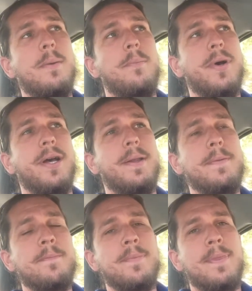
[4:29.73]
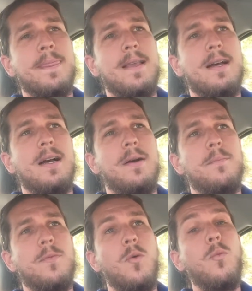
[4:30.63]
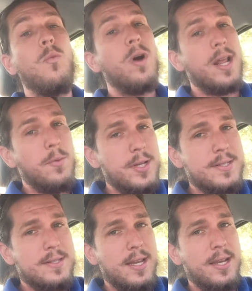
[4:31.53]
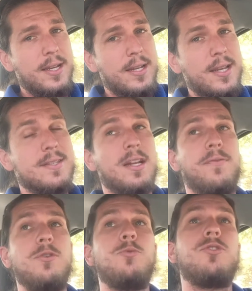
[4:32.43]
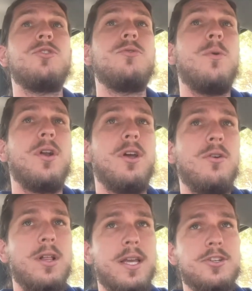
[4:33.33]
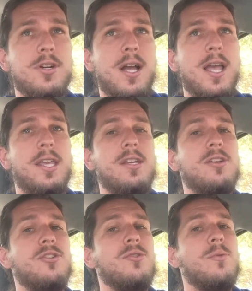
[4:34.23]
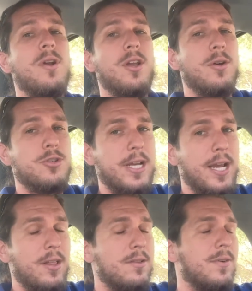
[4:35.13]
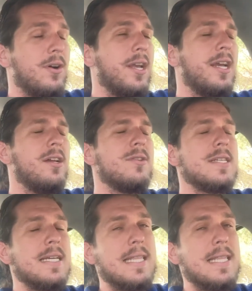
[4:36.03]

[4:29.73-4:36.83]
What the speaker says: But what I would say is that if you do want to go glacier hiking, you do want to go check out the volcanoes,